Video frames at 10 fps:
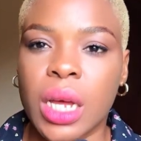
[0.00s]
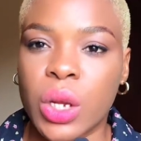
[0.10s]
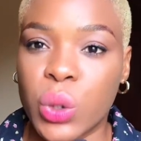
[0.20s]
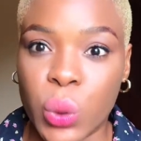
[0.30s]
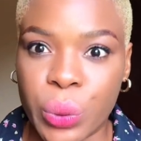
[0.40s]

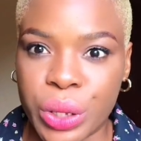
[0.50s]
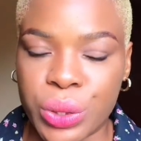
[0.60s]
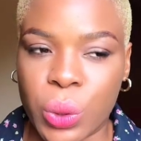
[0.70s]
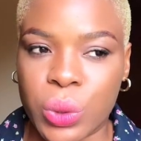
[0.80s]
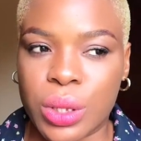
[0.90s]
No
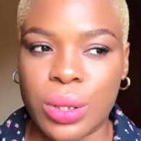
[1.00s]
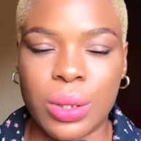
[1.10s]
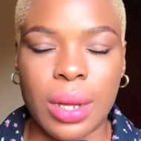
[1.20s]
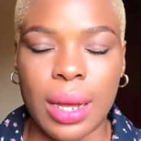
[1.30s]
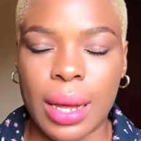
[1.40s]
results.
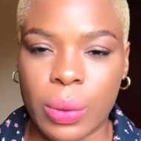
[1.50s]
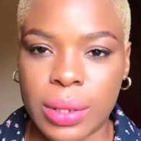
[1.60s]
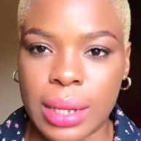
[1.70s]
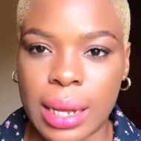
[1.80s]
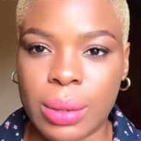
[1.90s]
I
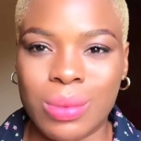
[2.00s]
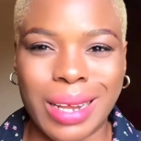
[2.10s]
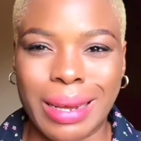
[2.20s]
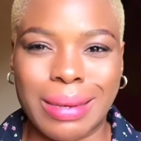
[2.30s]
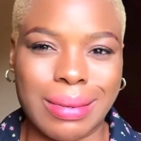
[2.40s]
was now
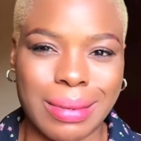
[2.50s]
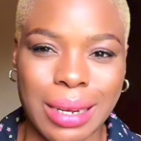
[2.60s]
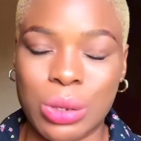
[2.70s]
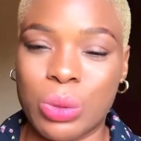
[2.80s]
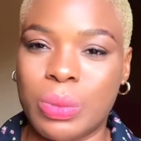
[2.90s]
like a
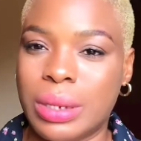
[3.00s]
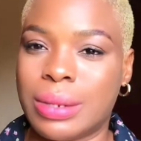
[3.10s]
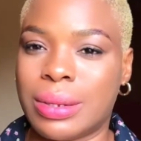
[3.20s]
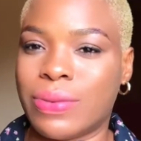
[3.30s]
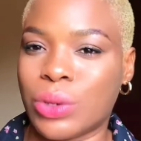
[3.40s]
little bit
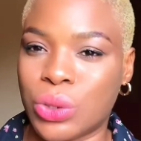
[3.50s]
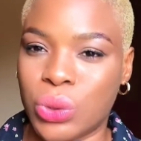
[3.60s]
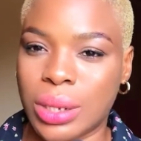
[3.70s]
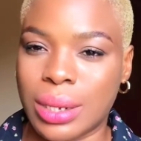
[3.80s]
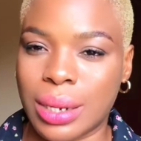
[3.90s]

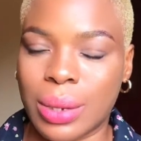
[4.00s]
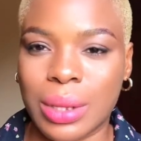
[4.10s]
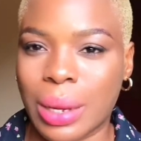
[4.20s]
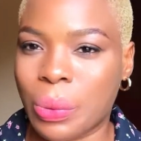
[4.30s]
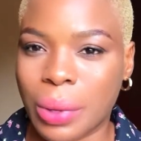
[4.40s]
frustrated. I was
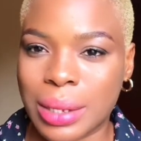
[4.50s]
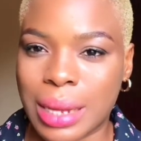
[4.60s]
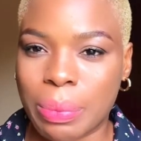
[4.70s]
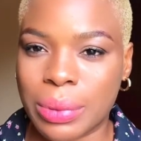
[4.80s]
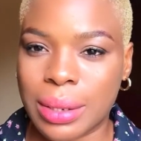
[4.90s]
like, what is
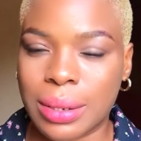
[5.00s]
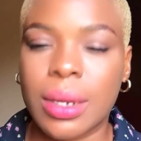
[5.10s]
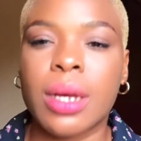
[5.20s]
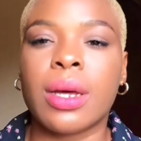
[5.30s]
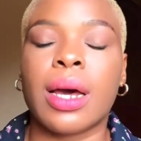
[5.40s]
happening?
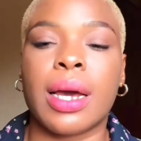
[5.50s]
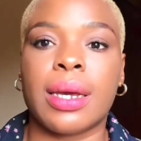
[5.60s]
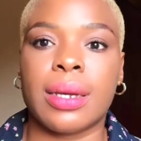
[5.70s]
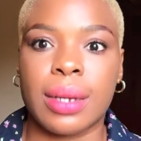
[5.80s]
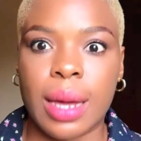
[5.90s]

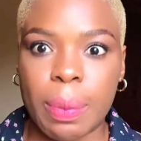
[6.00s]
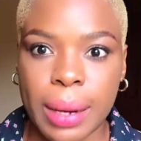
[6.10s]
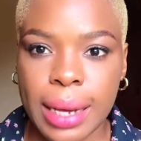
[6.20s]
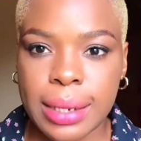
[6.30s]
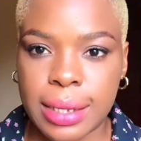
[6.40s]
I
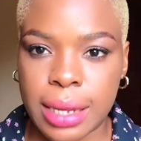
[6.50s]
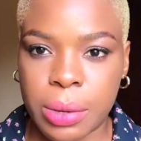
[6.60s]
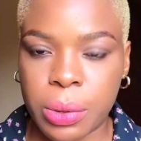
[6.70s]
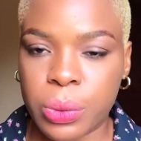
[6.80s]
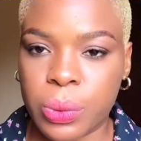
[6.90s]
applied the
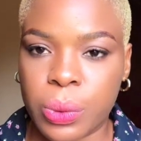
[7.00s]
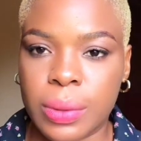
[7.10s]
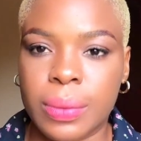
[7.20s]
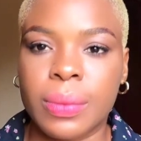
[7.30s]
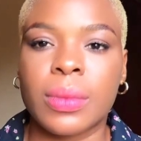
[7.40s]
second
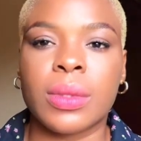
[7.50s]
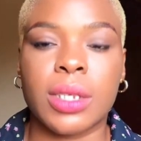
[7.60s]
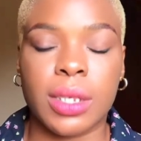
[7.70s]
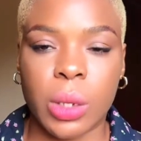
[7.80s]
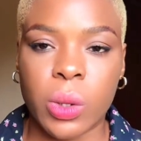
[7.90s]
one.
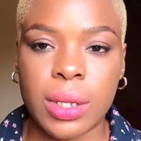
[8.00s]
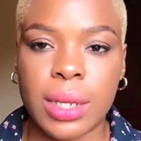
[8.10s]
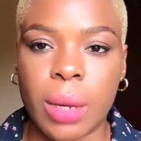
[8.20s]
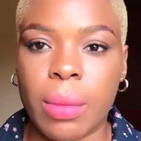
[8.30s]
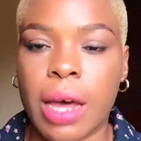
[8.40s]
The second
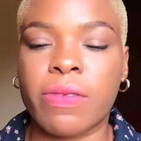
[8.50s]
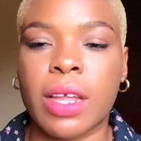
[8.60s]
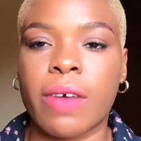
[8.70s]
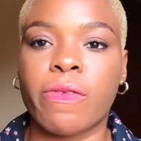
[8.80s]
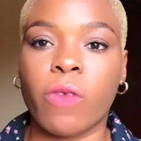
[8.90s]
time
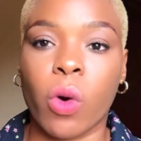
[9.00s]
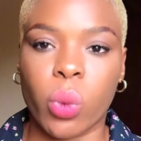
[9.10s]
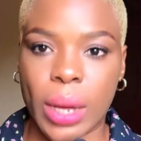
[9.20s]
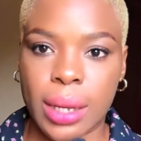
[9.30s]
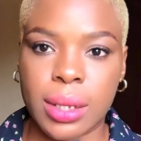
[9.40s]
after 4
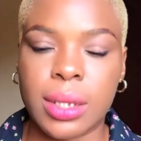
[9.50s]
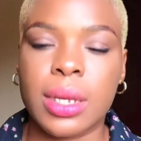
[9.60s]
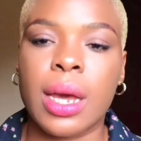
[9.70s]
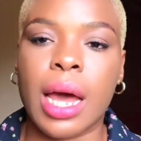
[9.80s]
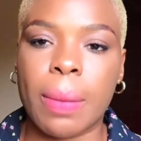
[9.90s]
weeks,
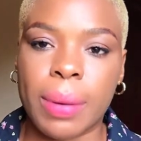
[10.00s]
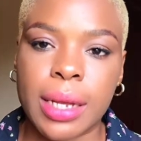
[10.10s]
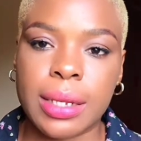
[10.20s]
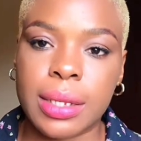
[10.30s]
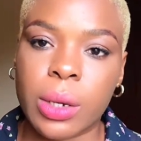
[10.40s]
I
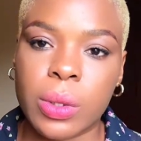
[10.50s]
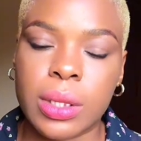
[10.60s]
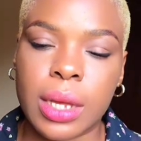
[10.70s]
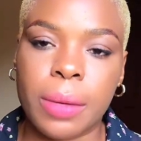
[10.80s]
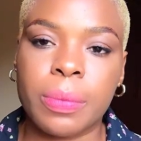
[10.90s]
applied the second
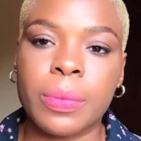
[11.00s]
time.